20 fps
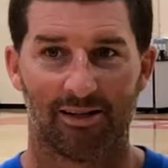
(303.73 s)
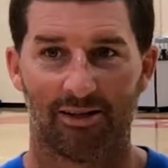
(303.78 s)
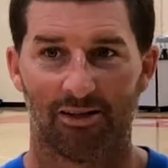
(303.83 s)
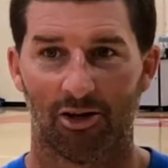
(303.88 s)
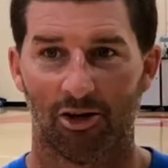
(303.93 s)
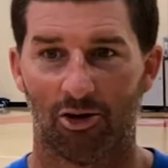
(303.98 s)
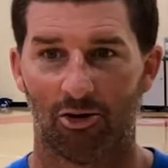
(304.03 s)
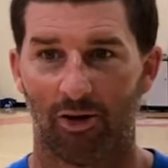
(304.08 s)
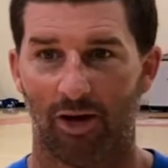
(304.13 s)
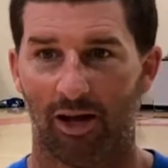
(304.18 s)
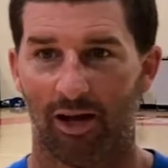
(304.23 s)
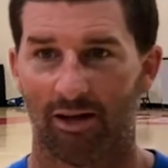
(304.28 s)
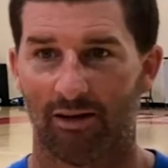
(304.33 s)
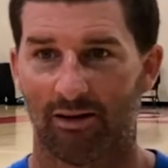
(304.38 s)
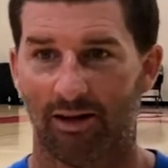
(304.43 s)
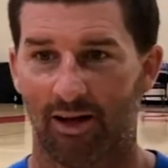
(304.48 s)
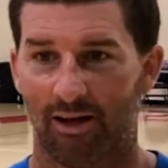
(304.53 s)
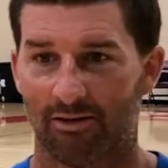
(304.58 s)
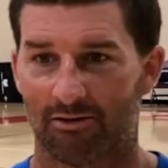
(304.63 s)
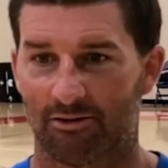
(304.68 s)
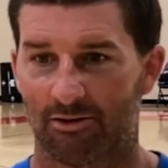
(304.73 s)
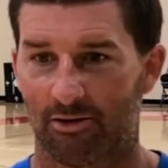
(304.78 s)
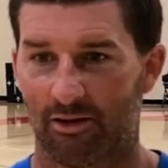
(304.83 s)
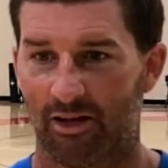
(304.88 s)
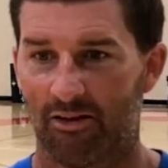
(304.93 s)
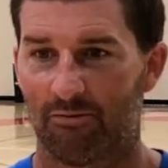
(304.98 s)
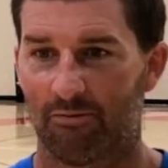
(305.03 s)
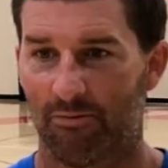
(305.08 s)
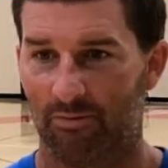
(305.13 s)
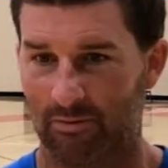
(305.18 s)
you know, and and so
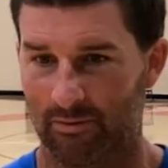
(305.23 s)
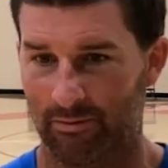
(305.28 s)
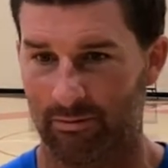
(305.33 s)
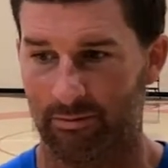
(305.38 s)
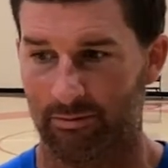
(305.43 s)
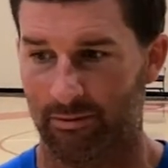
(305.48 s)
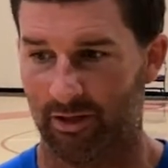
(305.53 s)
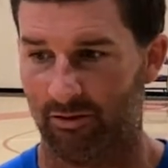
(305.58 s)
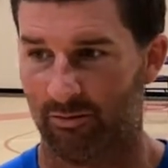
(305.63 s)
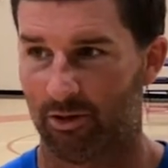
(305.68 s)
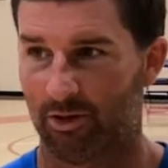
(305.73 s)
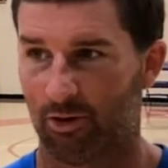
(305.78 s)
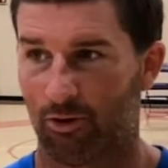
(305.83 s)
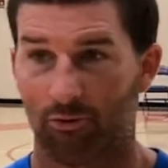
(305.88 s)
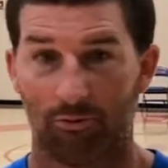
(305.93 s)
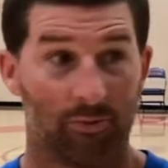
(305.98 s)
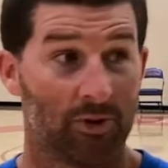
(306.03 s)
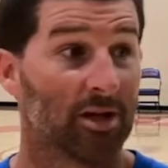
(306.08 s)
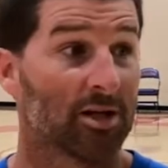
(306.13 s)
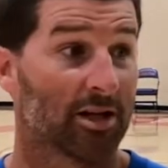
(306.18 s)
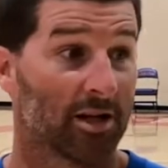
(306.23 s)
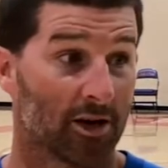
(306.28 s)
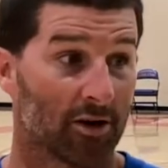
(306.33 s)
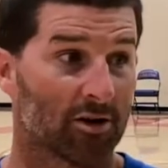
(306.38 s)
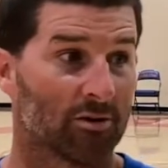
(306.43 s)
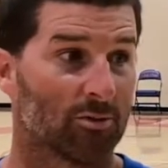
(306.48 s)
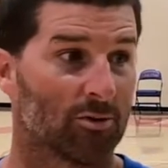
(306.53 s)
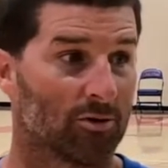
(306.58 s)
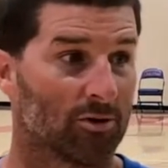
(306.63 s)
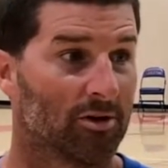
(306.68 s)
they they've been holding me
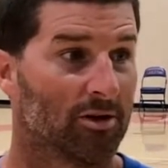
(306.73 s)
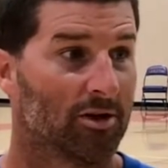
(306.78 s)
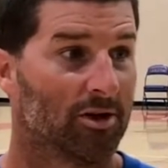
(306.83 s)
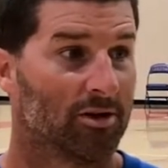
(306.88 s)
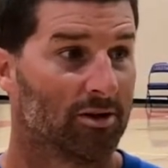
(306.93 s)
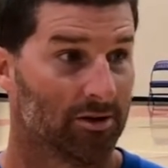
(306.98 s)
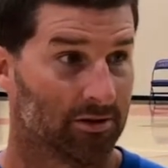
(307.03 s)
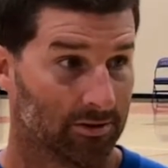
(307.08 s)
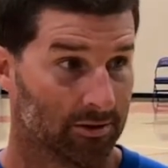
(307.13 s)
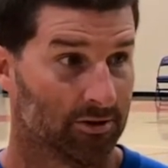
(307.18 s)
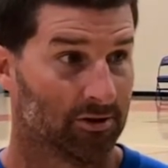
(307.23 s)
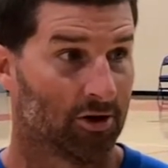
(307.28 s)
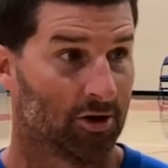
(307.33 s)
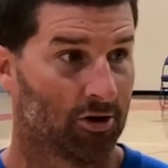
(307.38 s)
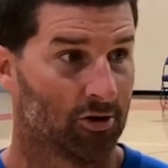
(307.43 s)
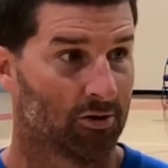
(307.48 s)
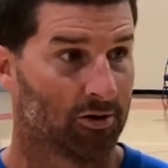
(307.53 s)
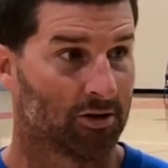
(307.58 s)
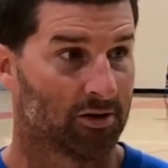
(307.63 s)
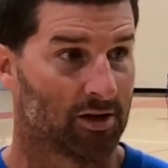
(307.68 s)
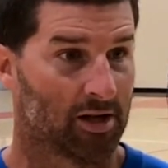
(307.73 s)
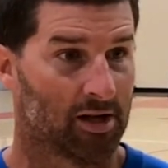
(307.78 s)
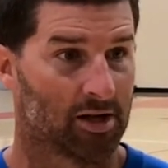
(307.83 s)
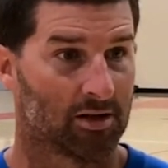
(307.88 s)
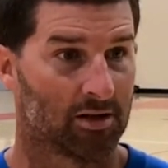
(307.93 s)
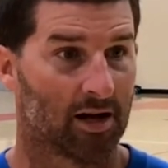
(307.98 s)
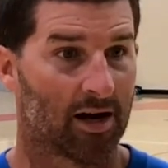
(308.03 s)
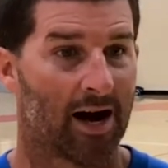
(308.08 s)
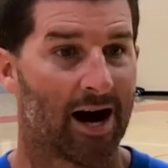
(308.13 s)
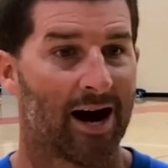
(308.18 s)
accountable. You know, and
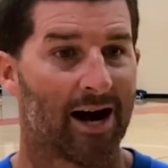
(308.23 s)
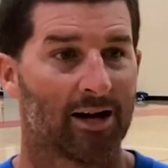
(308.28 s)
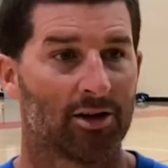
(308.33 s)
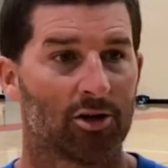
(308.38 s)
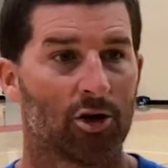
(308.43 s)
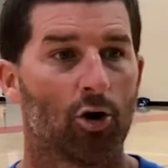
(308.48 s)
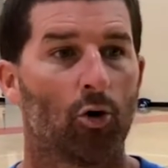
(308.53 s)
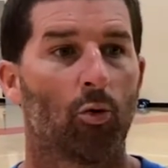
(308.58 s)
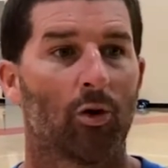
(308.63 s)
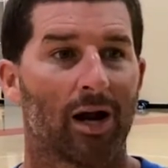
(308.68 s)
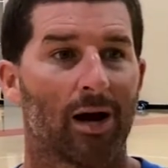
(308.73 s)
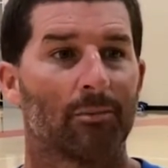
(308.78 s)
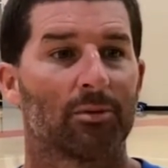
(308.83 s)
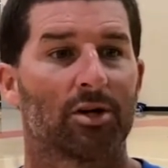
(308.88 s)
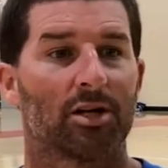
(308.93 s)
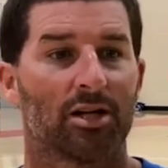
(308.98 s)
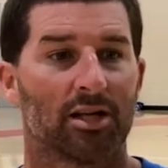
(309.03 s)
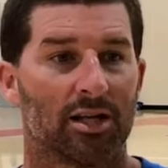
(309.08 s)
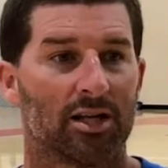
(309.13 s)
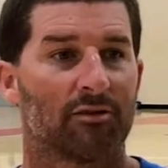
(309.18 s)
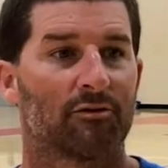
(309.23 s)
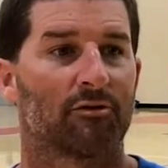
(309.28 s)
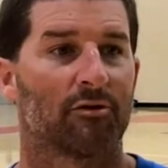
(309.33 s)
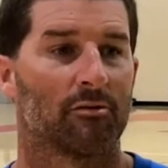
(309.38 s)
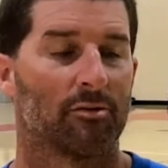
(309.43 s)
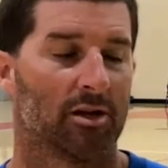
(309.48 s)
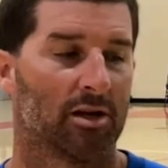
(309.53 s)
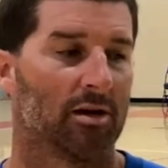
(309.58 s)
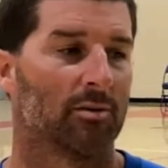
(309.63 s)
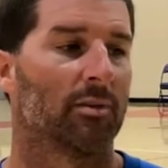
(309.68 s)
and I know what I'm going to get
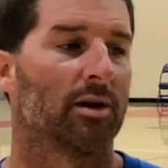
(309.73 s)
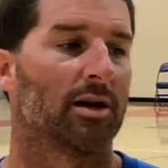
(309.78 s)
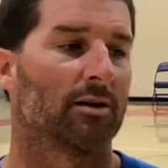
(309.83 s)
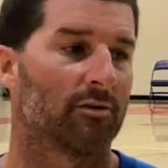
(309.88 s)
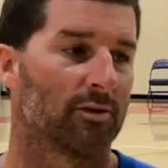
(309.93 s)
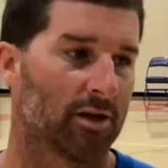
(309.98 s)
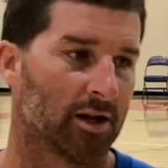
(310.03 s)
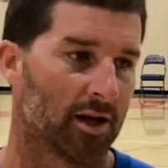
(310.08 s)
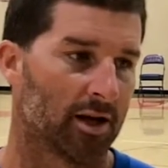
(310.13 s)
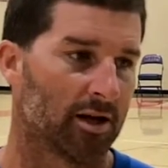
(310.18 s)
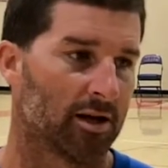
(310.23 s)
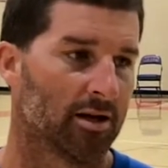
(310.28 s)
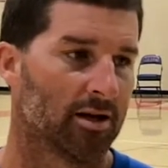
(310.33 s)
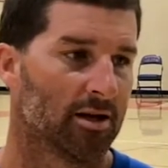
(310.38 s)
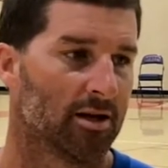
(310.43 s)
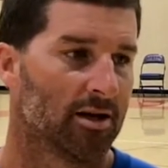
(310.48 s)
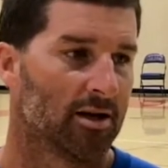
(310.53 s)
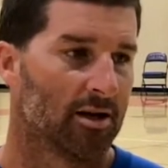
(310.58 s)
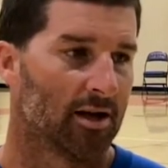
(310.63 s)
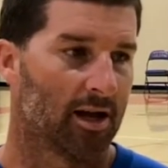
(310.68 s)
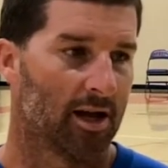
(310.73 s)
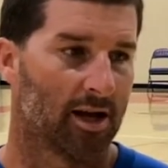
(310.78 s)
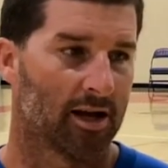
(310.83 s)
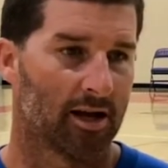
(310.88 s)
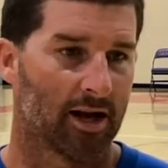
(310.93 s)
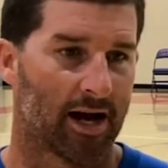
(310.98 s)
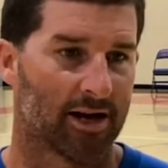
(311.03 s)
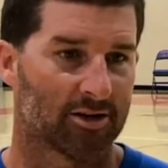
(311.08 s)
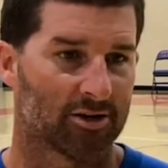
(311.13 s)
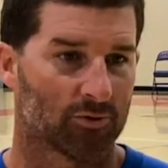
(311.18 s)
from them every day,
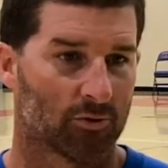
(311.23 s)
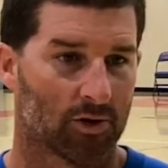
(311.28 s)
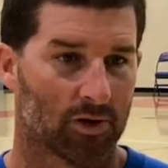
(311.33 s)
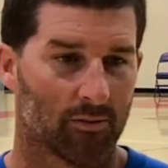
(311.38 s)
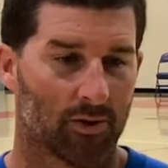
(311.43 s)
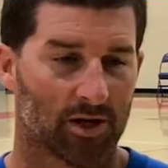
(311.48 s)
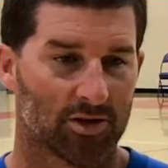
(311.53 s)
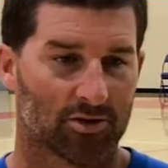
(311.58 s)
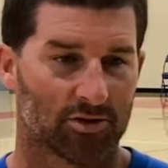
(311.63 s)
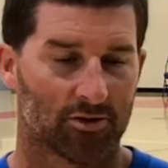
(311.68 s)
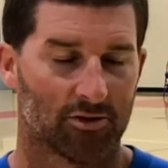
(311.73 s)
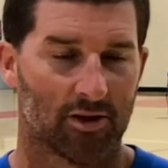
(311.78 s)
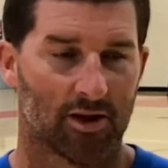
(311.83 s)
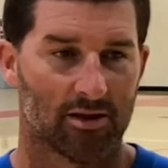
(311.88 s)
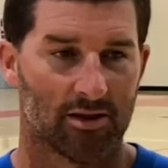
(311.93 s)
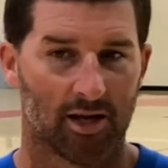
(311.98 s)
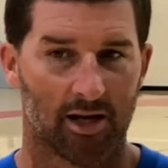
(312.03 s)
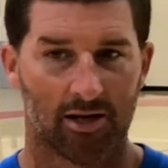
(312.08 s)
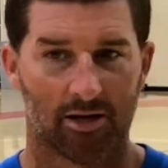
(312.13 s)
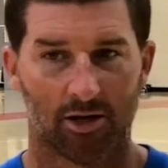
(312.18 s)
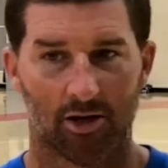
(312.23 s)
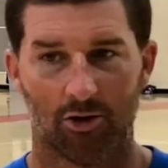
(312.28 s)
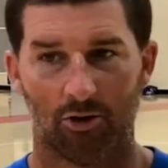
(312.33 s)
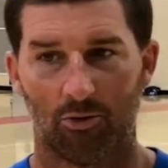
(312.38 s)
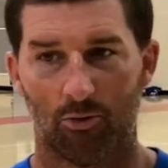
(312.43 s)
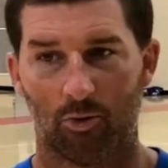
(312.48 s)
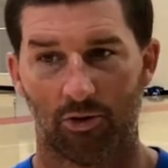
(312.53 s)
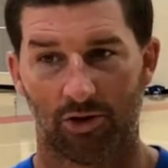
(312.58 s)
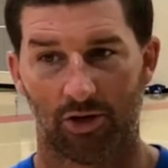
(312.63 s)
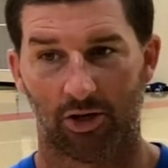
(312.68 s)
and I just want to make sure that they know
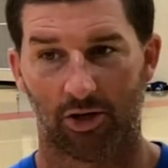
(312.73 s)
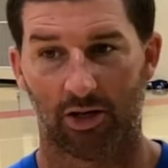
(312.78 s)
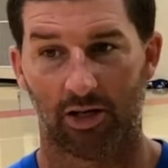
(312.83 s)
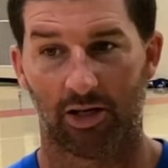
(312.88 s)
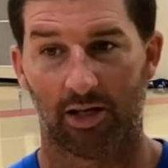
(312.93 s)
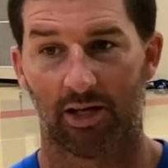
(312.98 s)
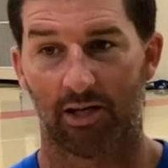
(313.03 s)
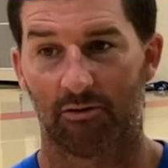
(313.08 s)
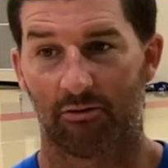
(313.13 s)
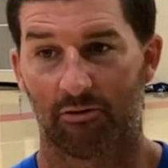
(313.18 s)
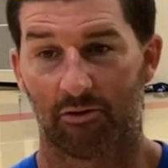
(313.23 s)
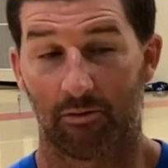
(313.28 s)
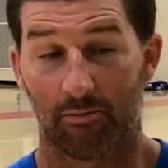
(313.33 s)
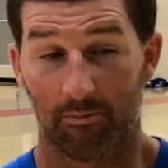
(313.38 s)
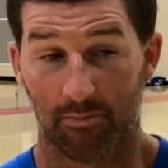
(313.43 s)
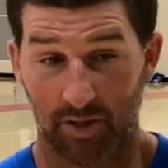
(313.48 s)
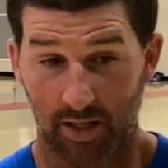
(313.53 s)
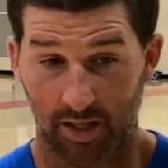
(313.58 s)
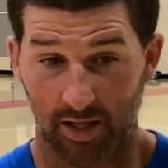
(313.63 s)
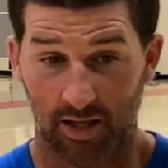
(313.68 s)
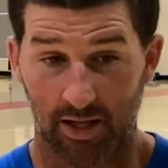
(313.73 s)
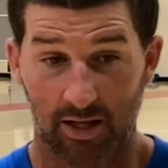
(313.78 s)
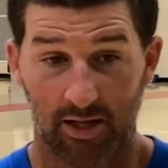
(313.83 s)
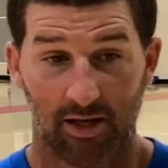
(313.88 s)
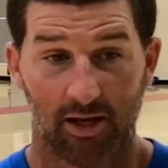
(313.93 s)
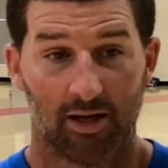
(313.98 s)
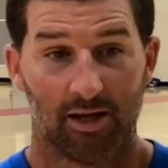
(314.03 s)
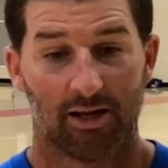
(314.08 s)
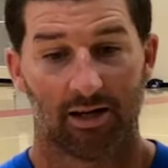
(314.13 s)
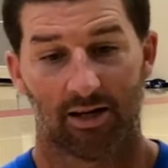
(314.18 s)
what they're going to get from me
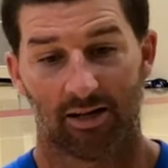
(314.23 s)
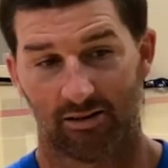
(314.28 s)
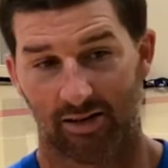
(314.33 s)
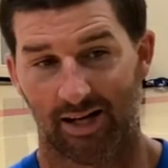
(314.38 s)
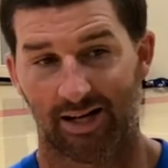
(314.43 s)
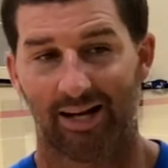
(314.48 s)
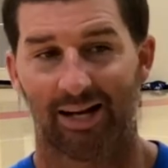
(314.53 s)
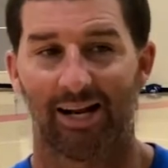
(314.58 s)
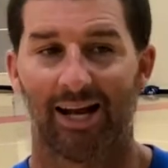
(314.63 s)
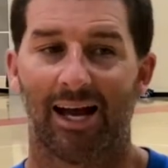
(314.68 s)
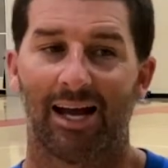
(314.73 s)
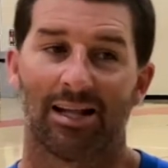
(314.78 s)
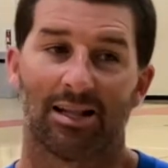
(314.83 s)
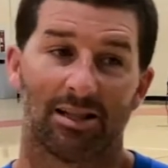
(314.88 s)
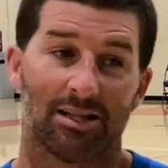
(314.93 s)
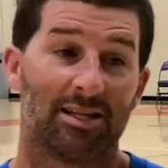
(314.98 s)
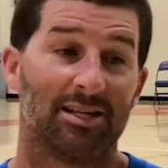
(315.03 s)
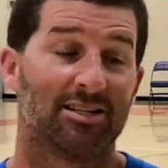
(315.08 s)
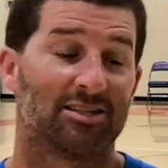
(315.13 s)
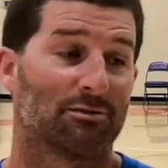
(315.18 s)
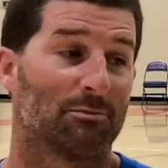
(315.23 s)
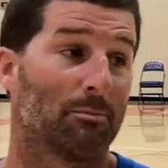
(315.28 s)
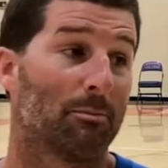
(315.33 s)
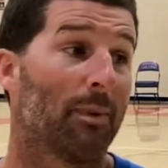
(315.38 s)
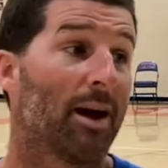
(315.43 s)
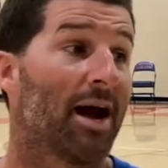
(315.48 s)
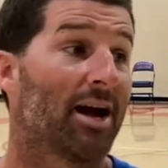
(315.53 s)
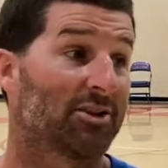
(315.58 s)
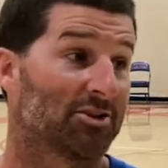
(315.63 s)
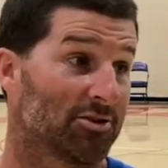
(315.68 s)
because I got to at least
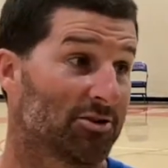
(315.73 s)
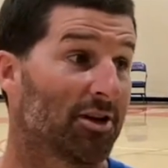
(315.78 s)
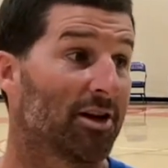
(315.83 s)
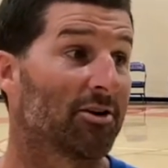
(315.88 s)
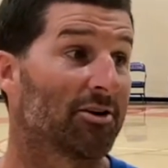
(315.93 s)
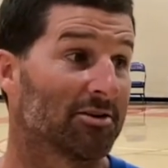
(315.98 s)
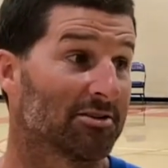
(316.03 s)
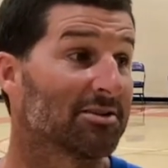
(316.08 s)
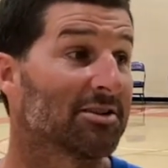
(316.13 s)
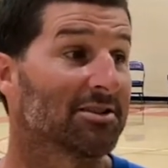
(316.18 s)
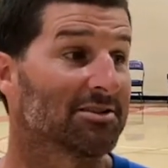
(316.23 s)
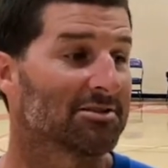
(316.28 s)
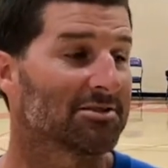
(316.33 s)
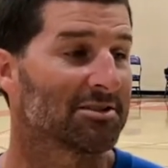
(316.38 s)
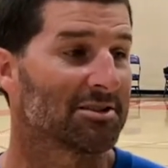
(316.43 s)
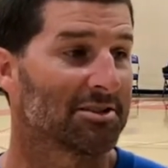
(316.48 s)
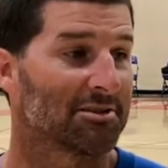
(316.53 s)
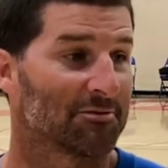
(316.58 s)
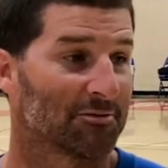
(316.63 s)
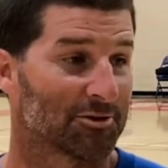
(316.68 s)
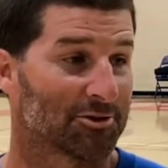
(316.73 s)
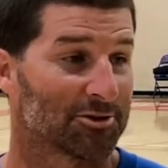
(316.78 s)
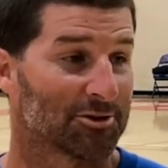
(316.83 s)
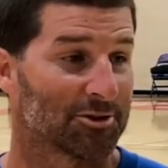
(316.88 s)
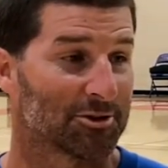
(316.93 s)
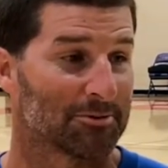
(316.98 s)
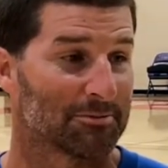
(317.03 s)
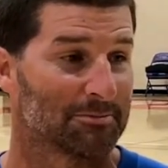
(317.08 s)
match their intensity for sure.